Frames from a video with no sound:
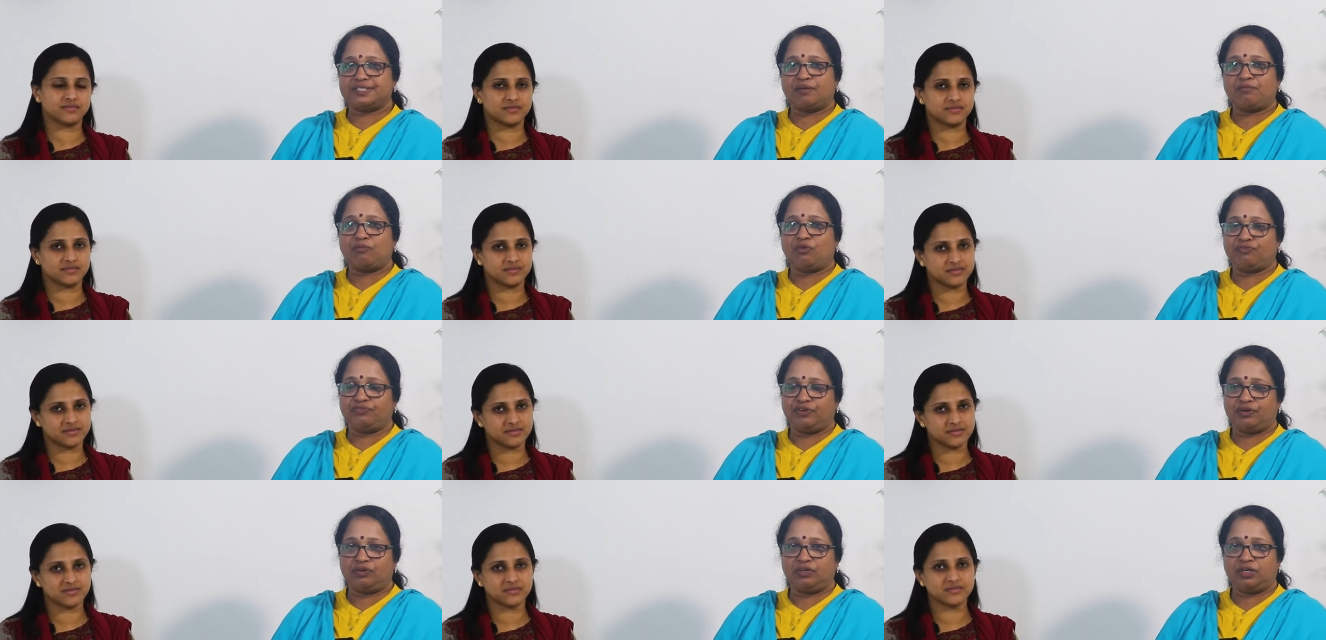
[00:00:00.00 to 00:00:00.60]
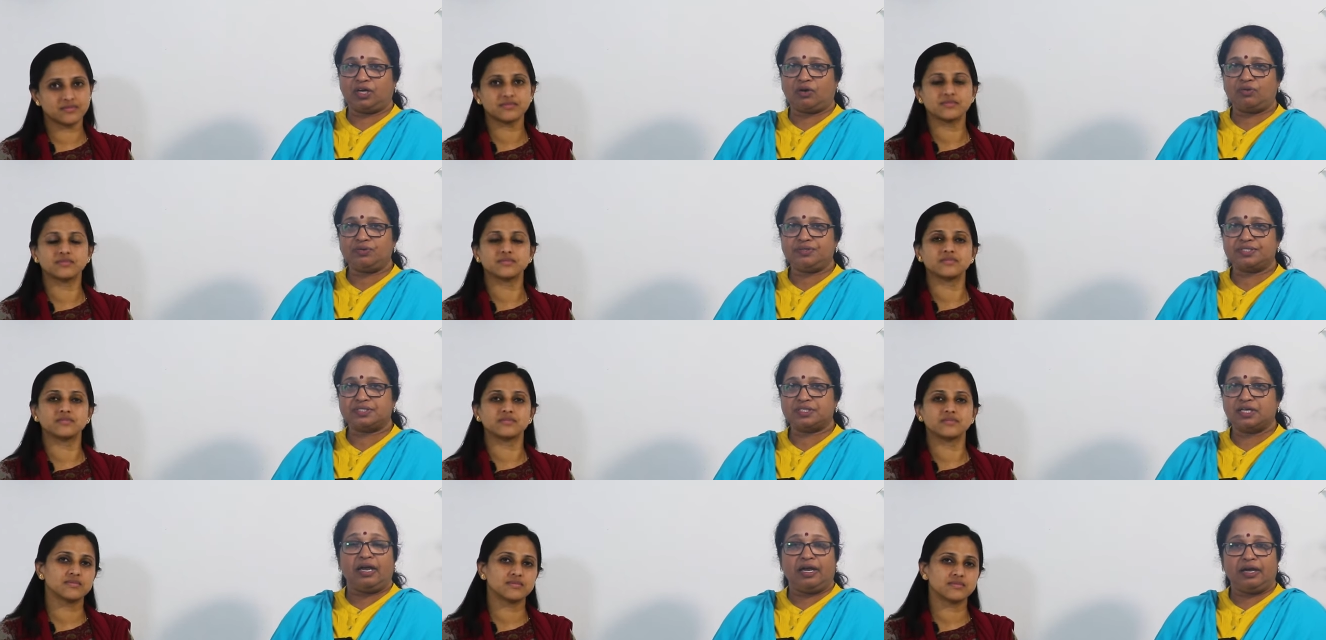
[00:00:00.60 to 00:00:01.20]
Speaker 1: some of your
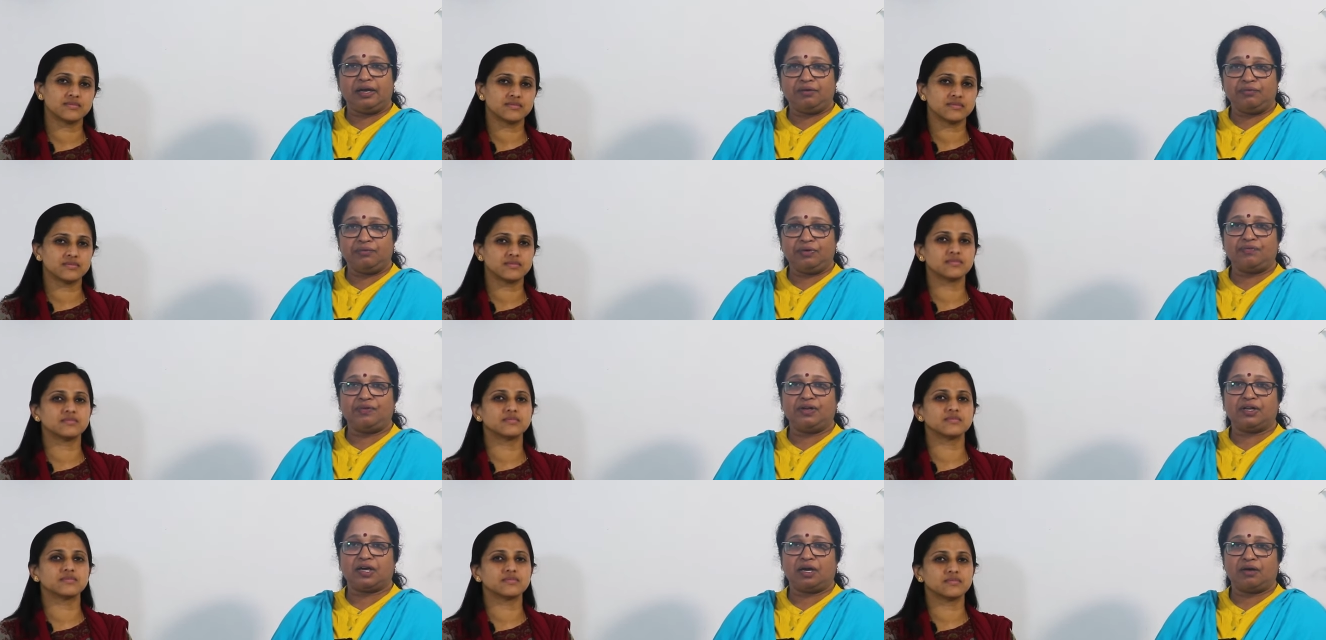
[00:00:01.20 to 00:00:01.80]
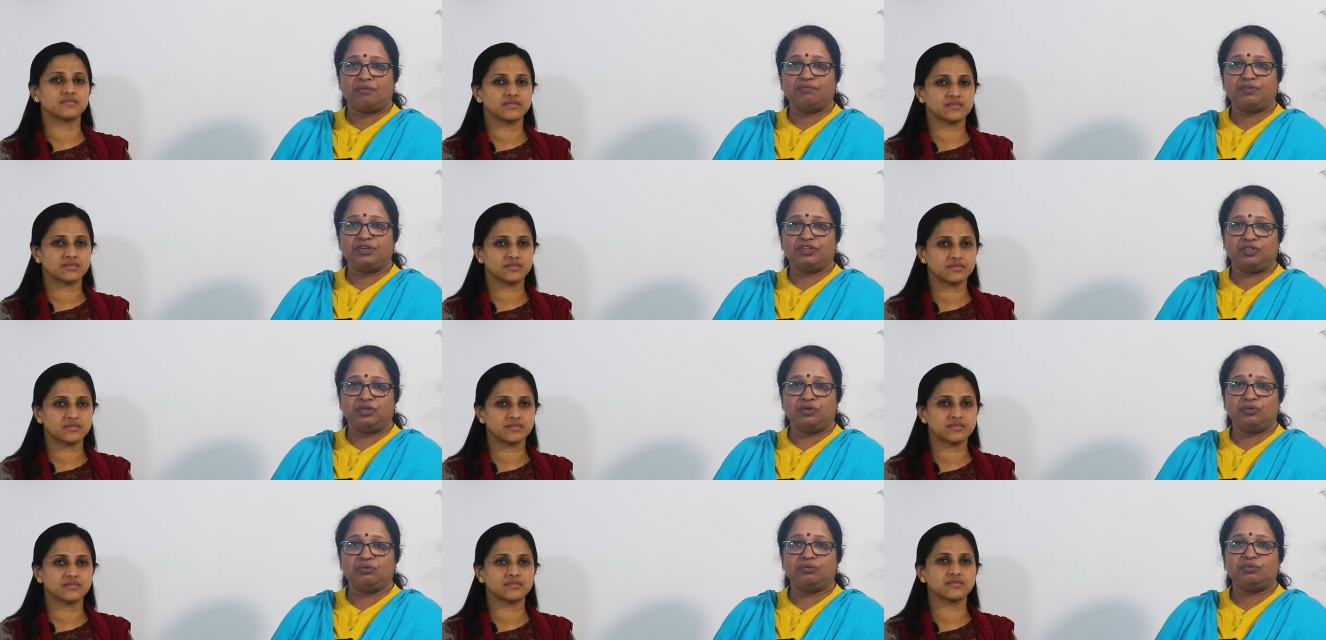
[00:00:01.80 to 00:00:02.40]
doubts, and we will come with
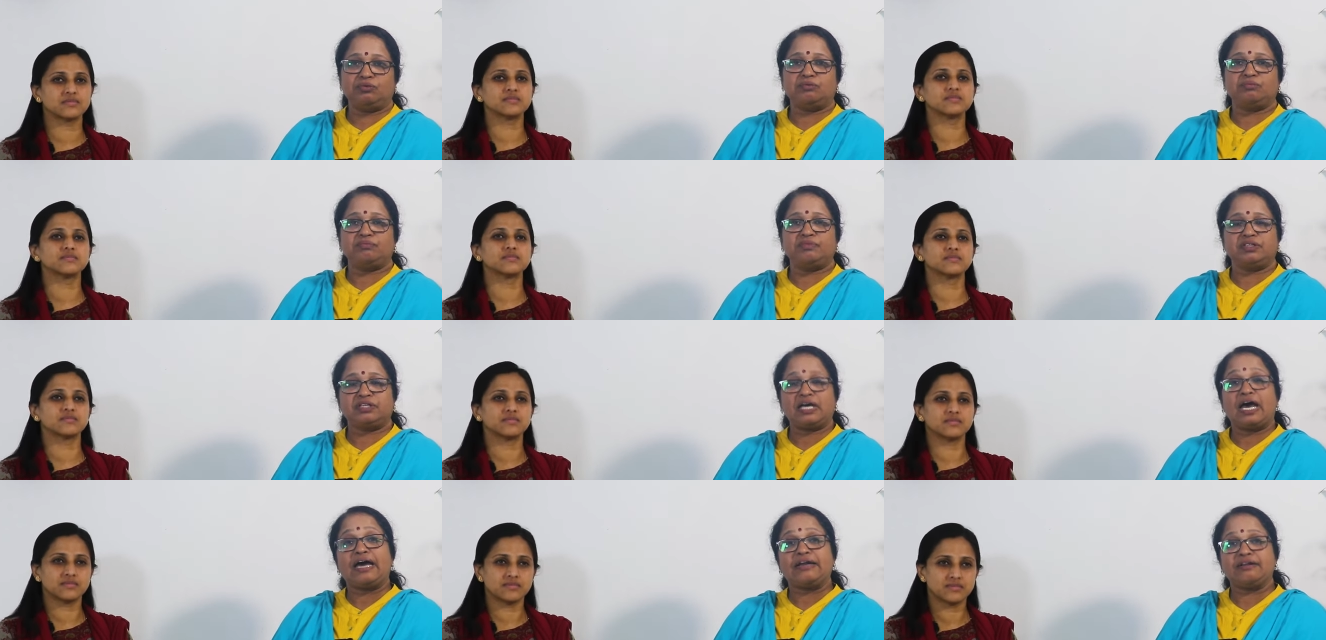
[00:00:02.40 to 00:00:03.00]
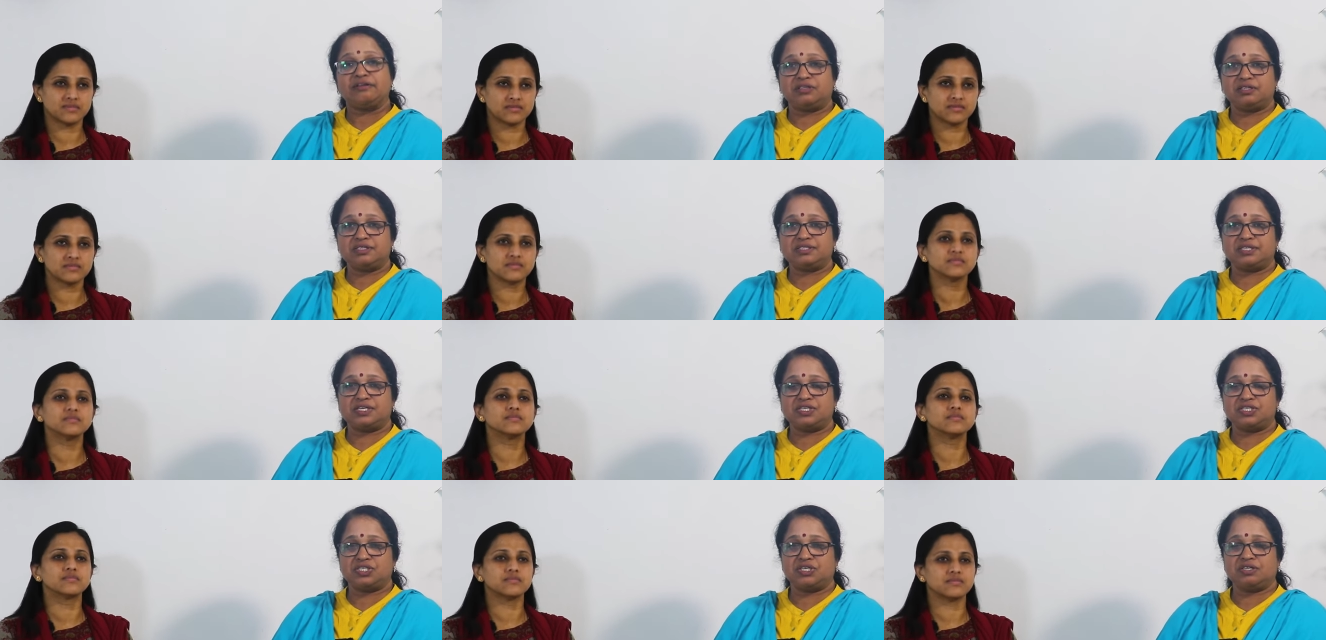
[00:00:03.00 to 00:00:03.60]
you with another
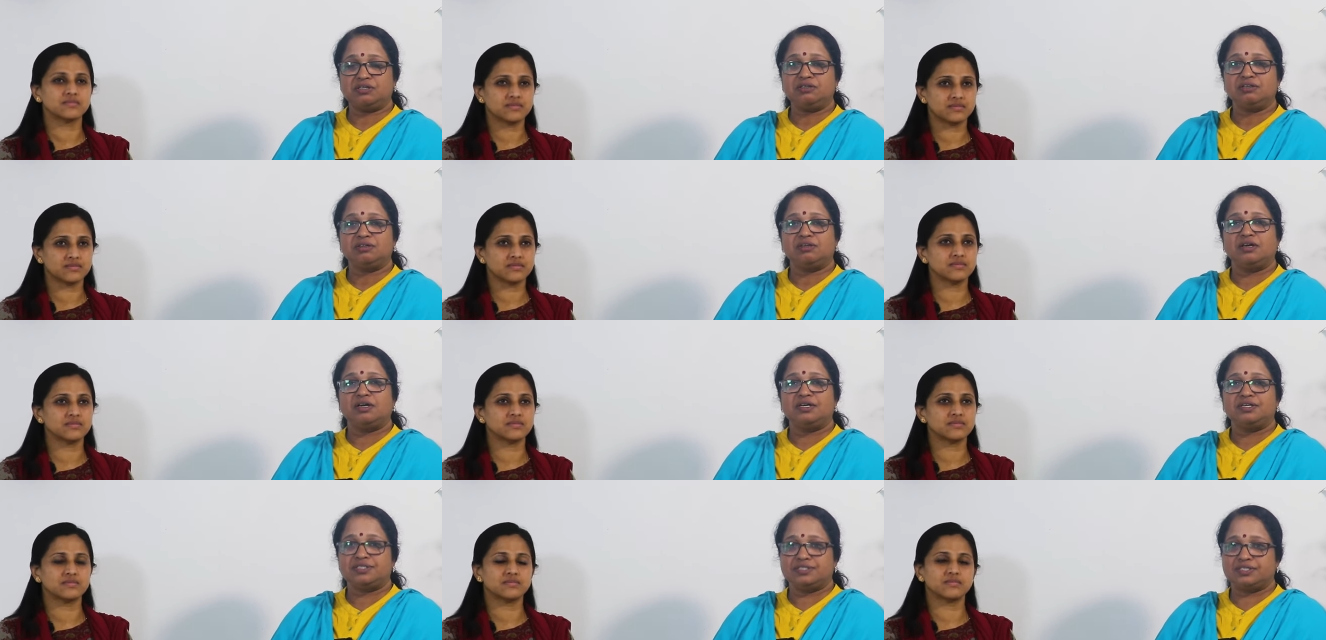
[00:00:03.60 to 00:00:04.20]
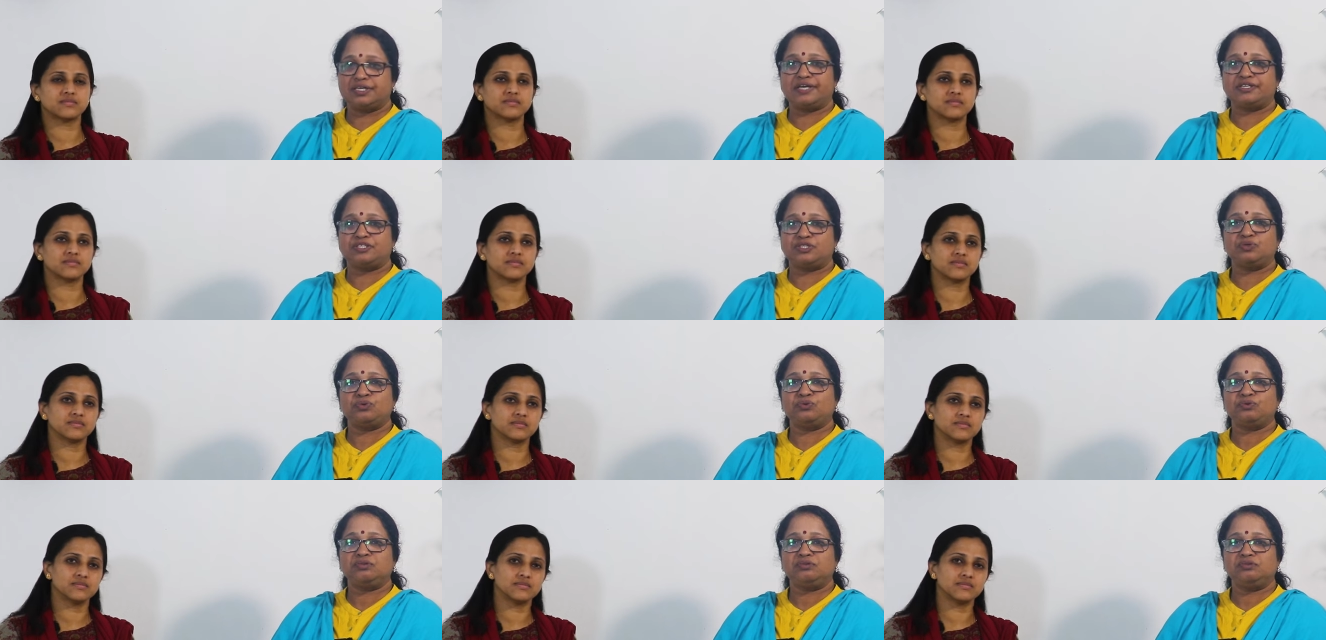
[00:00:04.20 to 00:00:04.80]
session. Stay
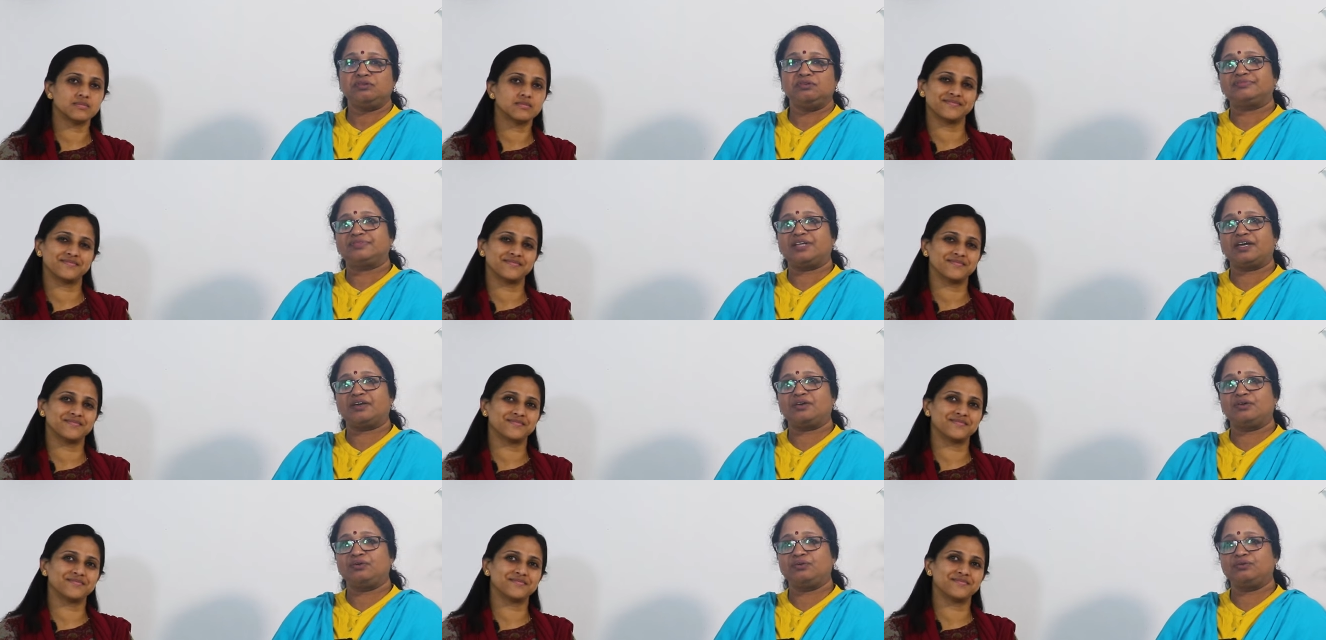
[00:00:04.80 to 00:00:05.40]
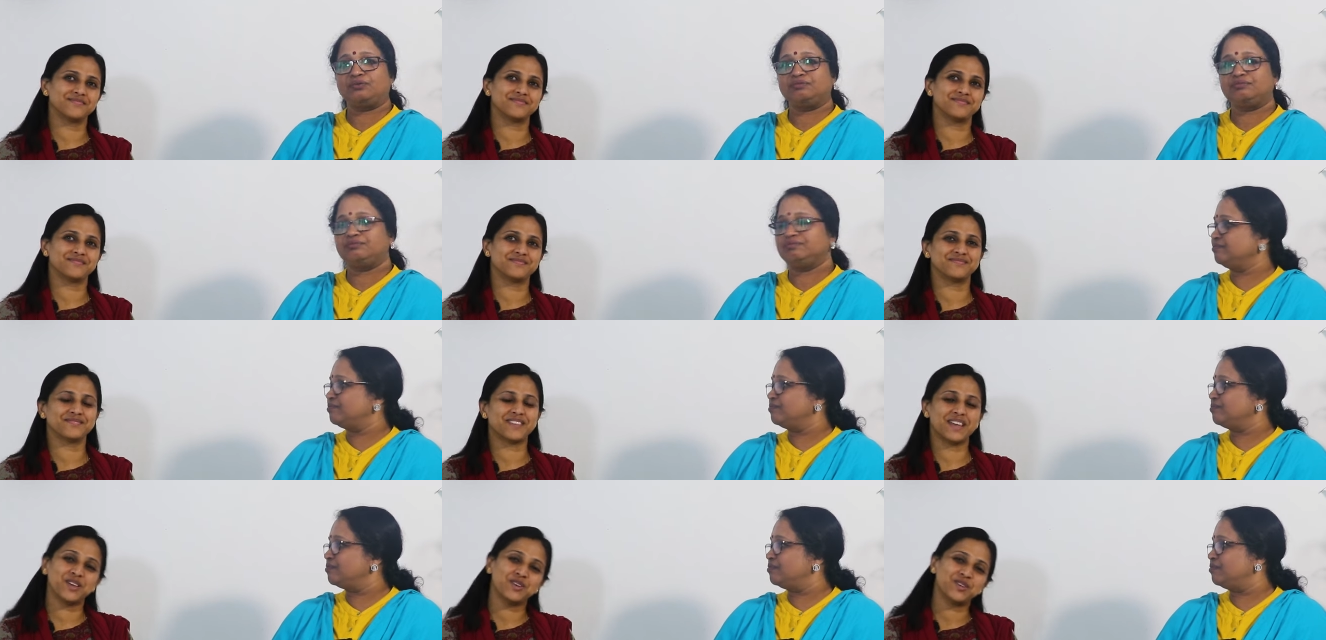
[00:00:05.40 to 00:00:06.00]
tuned. Thank you.
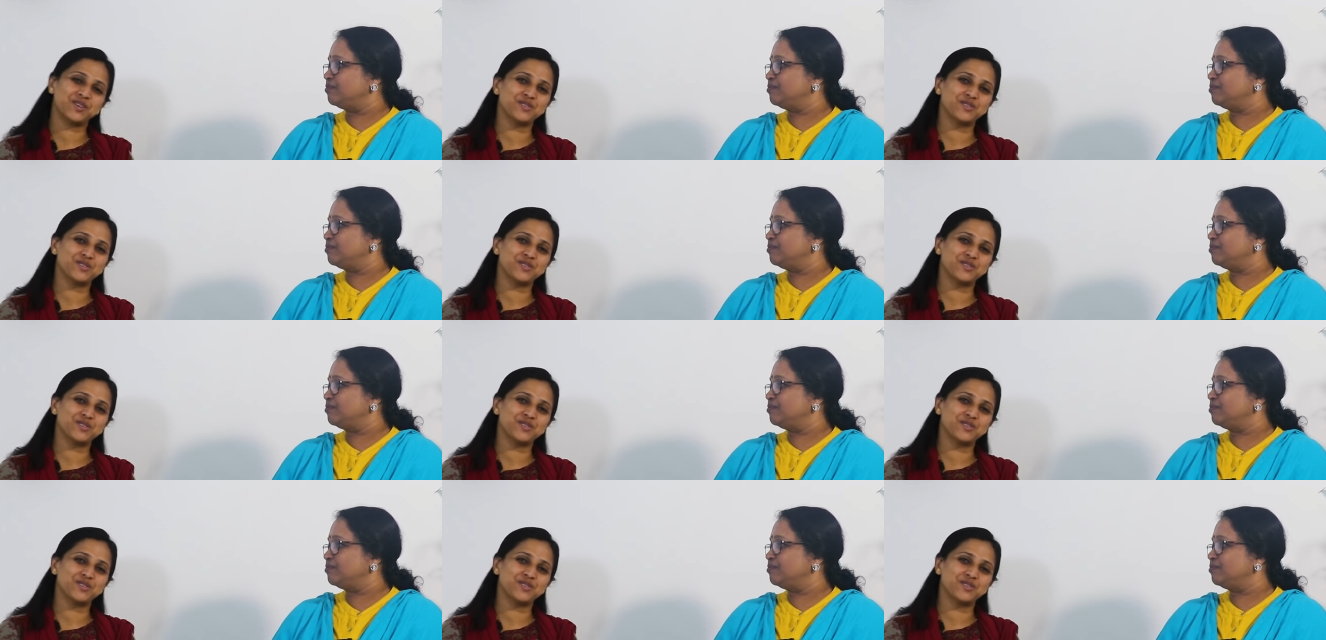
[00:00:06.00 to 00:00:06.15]
Thank